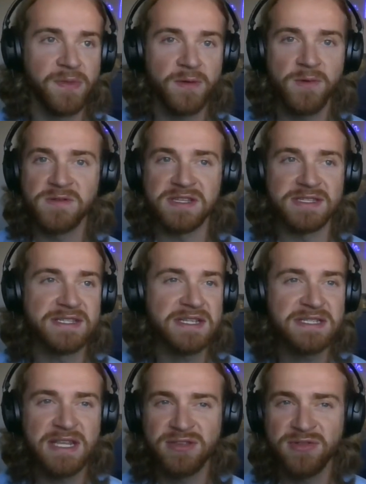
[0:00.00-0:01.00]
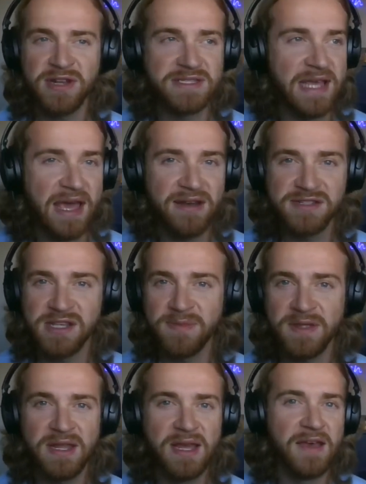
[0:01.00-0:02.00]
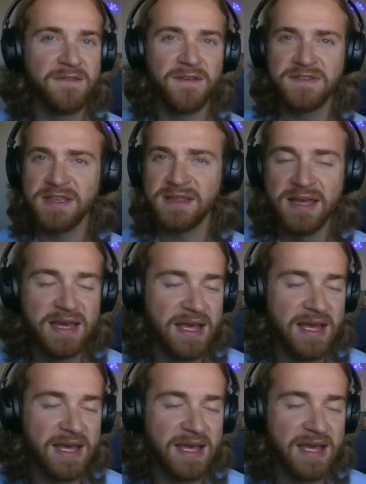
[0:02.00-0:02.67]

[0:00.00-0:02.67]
What was it, 63-10 or something? 50.